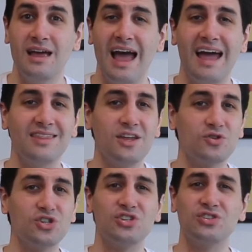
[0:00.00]
And there
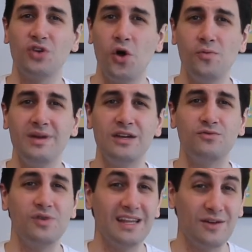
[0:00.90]
are so many
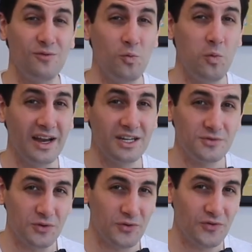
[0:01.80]
really
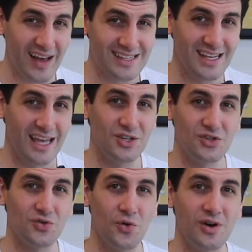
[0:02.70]
wonderful, fascinating
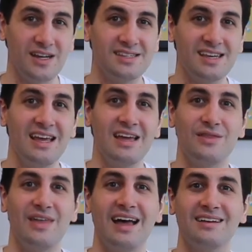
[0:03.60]
stories
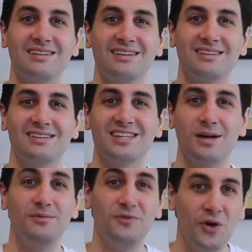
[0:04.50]
that
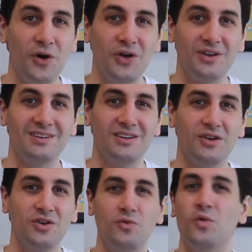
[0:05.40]
subvert
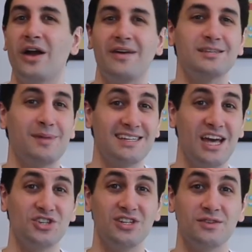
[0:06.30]
what our
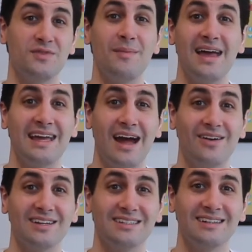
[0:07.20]
expectation is of the main
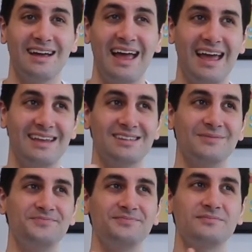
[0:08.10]
character and
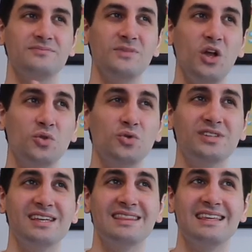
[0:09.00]

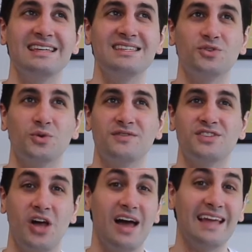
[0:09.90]
looks at these sort of
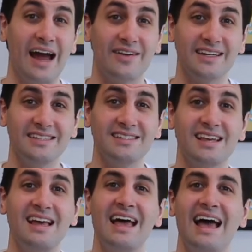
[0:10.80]
side characters
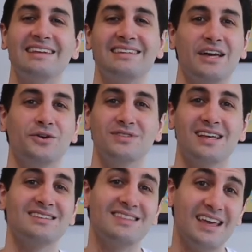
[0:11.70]
and tells
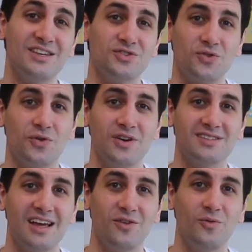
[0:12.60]
us their stories.
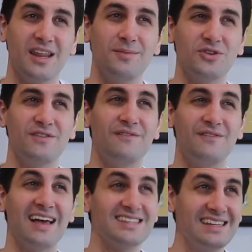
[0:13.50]
Like, one of the most
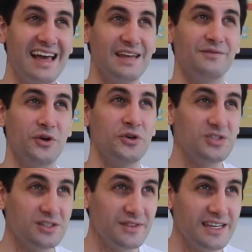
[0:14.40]
fascinating
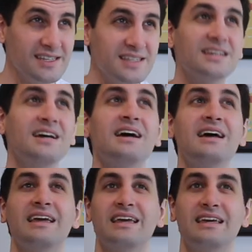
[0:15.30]
versions of this
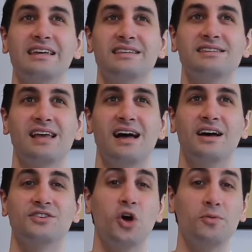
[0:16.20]
is
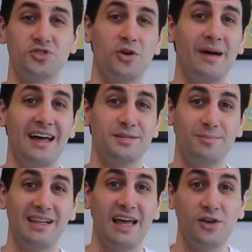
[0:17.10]
Tom Stoppard's
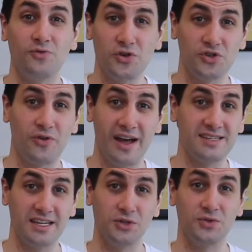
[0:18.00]
play, Rosencrantz
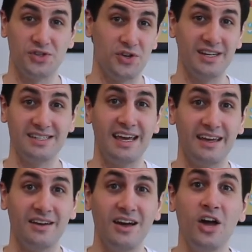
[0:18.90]
and Guildenstern Are
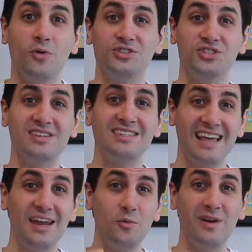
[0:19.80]
Dead, which is
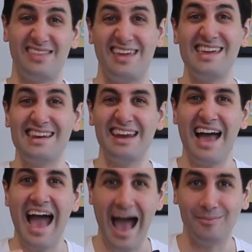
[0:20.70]
set within
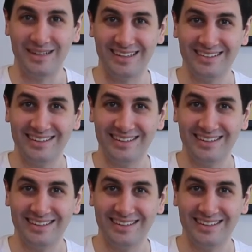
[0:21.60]
Hamlet.